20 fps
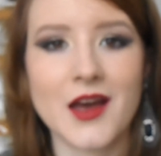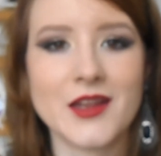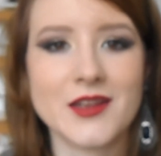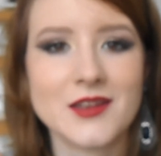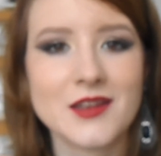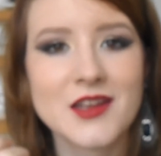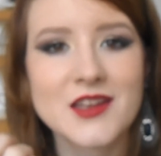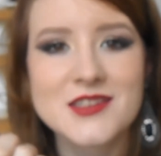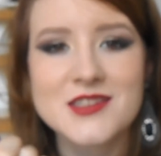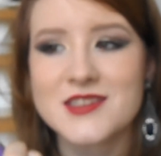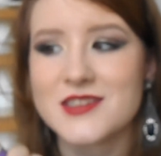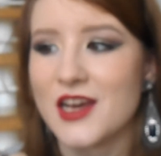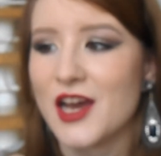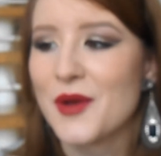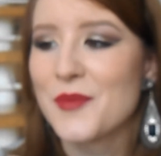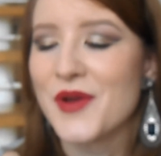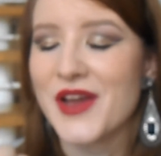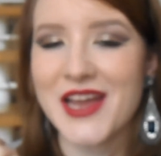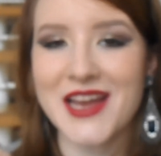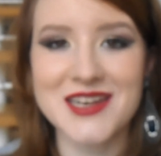And last
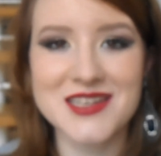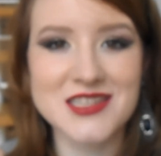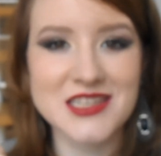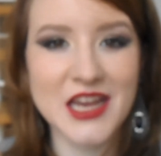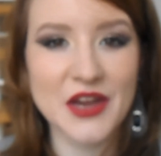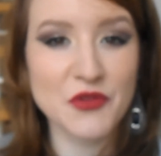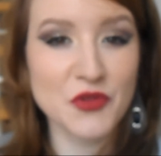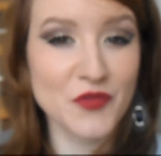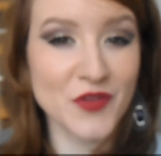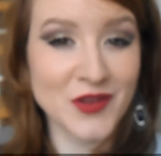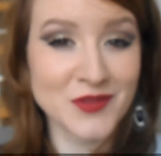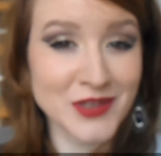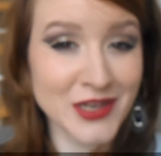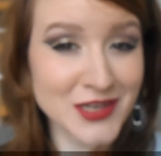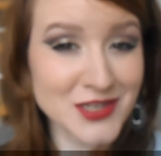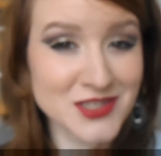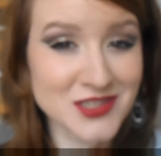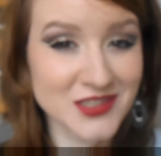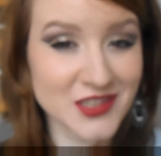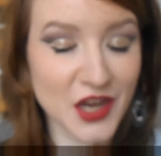up, I actually have a
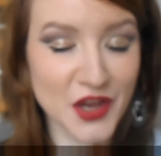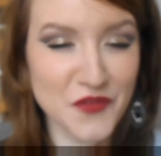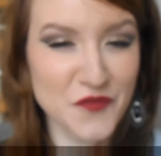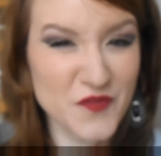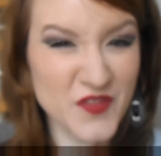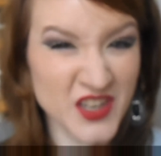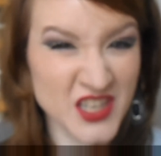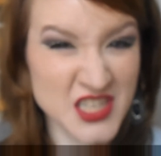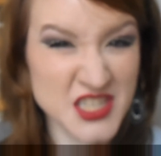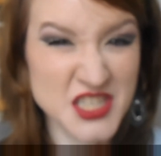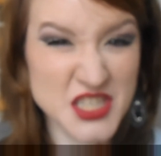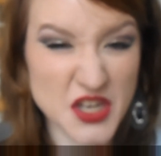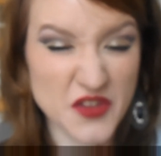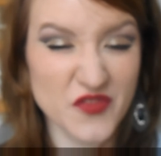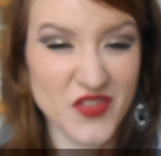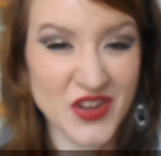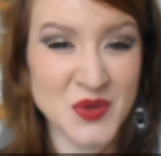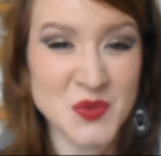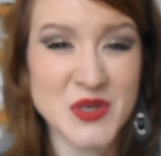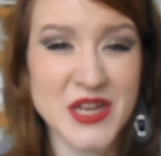foundation. I finished
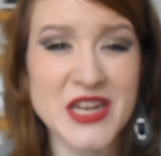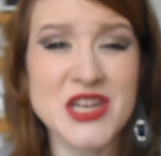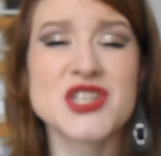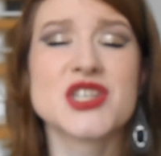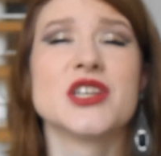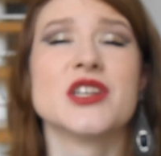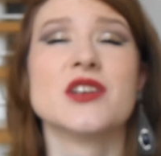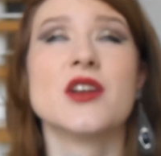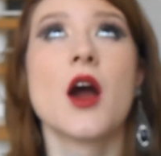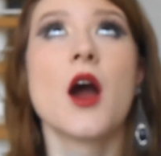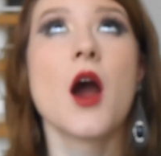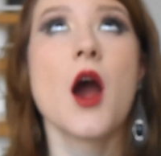foundation.